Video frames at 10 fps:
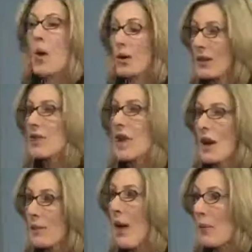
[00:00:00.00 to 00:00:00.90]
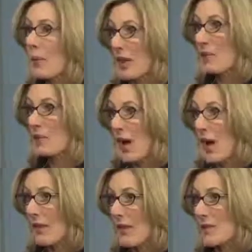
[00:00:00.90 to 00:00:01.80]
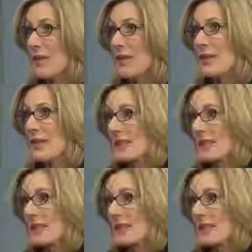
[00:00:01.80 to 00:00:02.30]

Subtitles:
or let's talk about how we can resolve this, because the